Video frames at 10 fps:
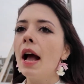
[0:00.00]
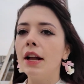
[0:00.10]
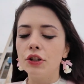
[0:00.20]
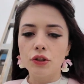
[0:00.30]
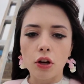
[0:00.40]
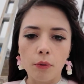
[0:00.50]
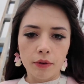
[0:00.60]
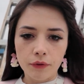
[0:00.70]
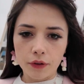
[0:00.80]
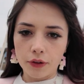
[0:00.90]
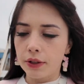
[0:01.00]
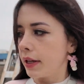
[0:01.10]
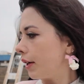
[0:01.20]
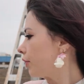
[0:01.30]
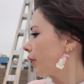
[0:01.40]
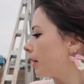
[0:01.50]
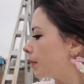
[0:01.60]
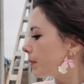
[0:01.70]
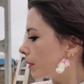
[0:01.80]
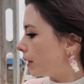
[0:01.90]
and just going for those day
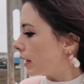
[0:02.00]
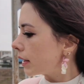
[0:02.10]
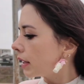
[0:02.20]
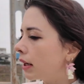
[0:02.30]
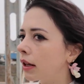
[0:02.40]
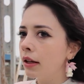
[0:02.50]
trips, because